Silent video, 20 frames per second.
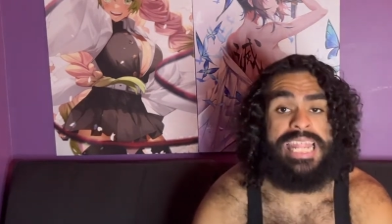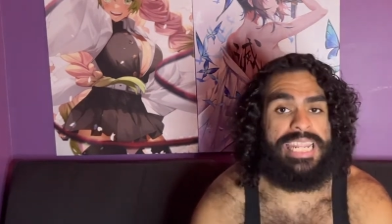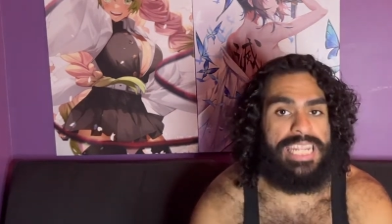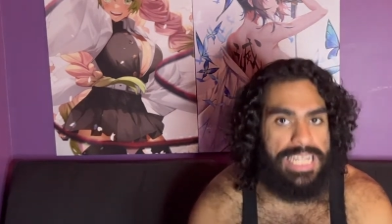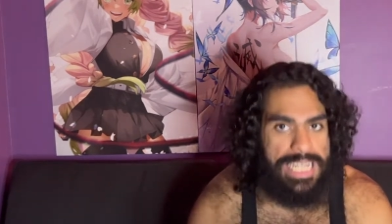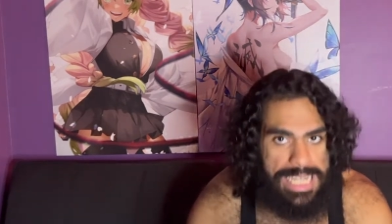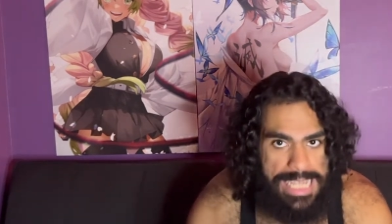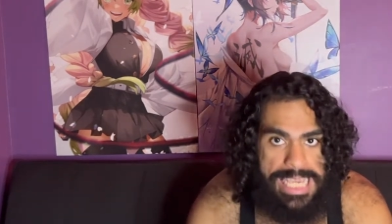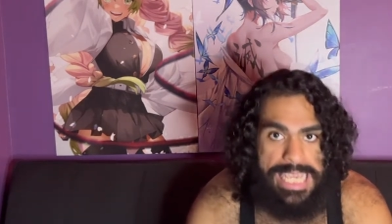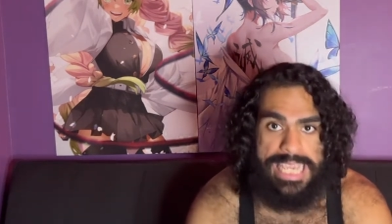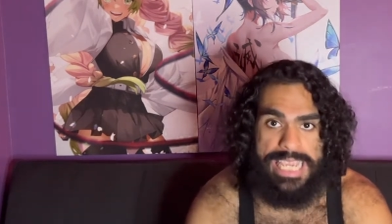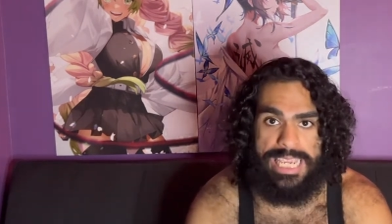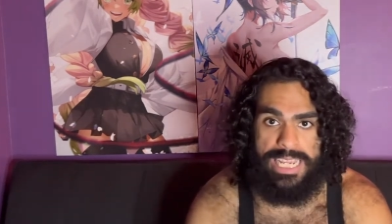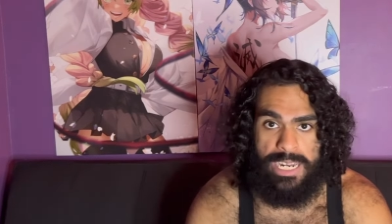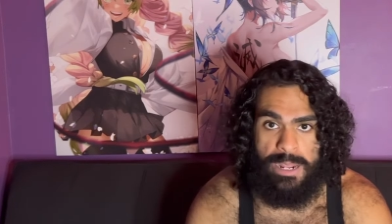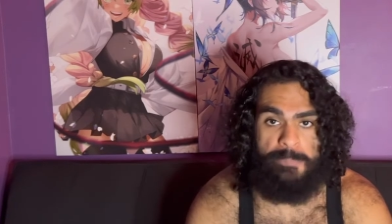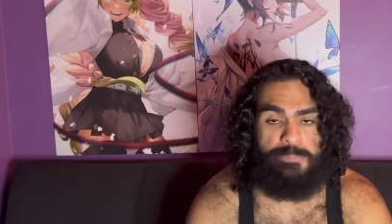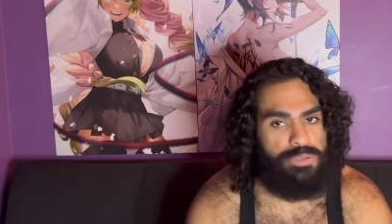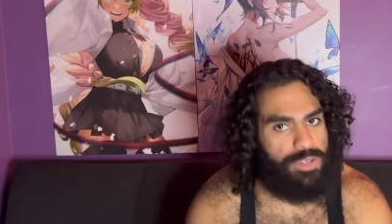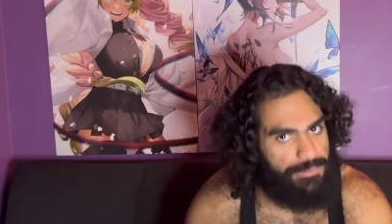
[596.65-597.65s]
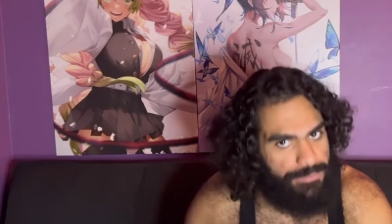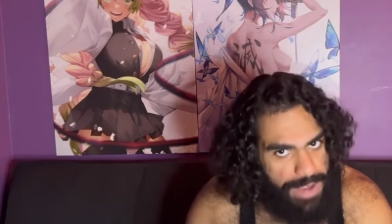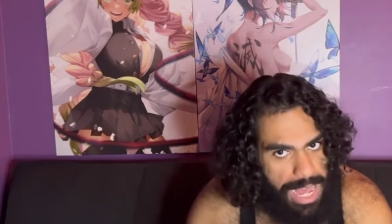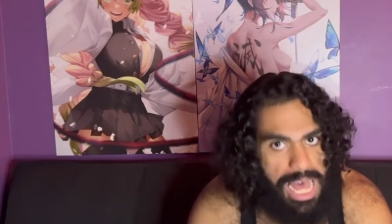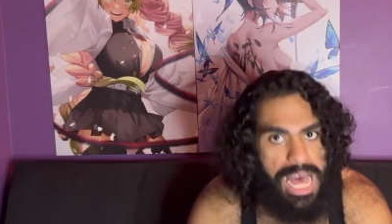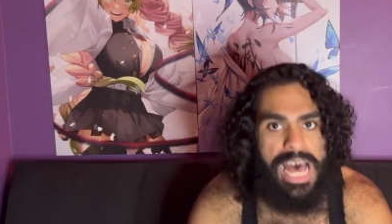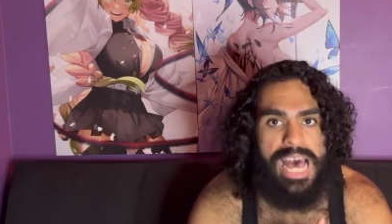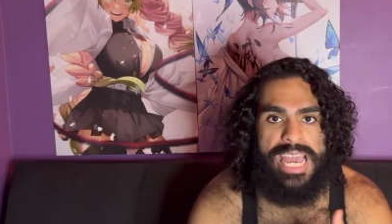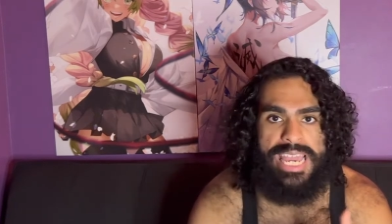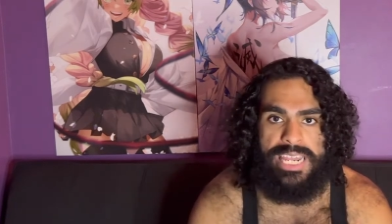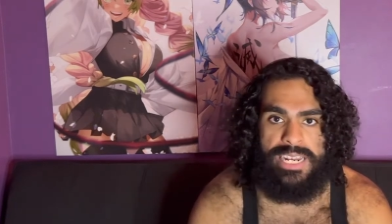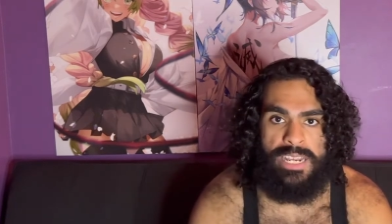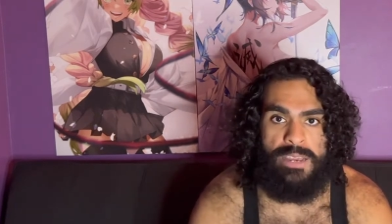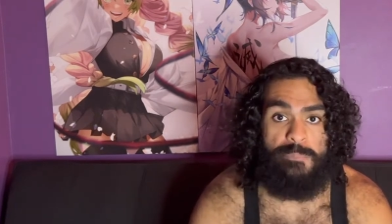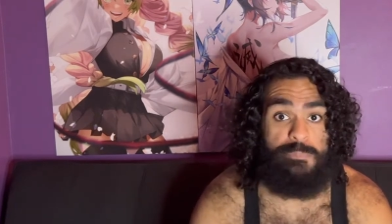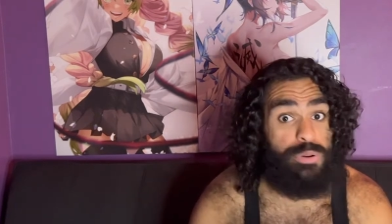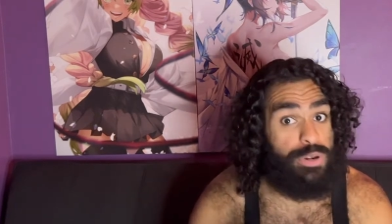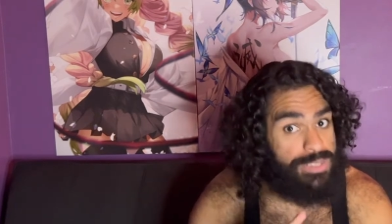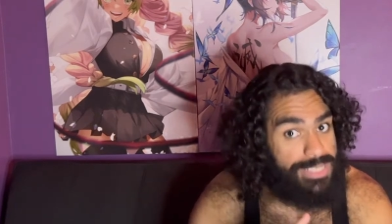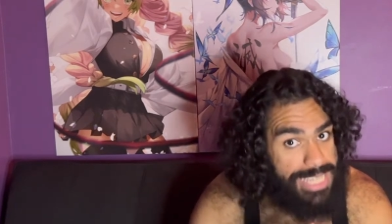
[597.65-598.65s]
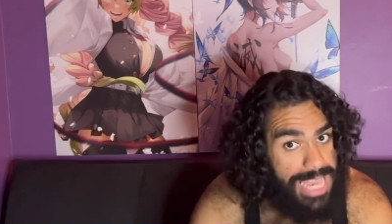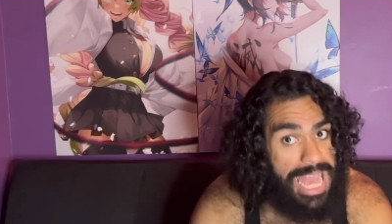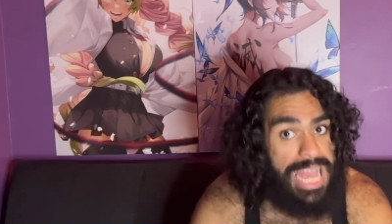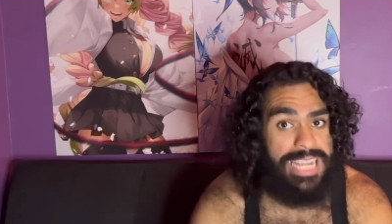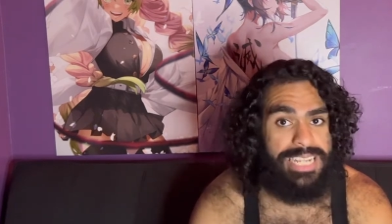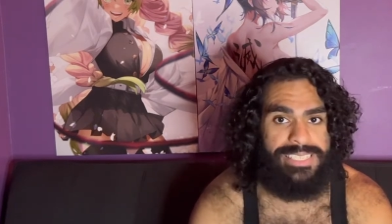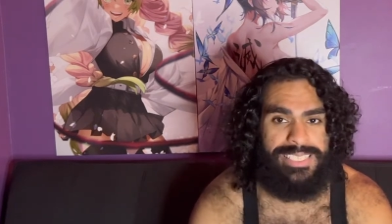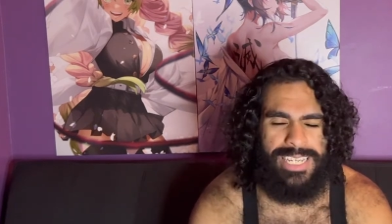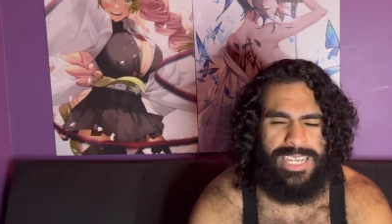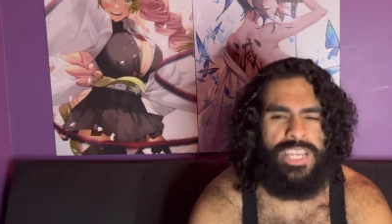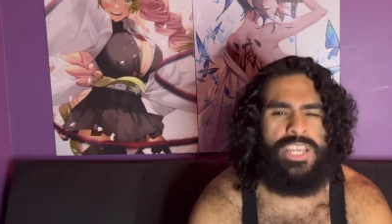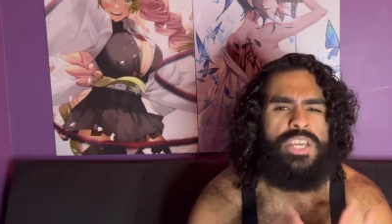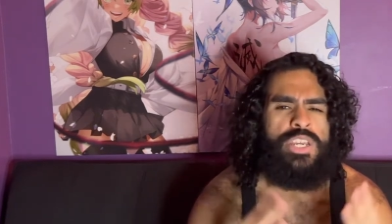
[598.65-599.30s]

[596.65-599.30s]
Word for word: lead, provide, protect.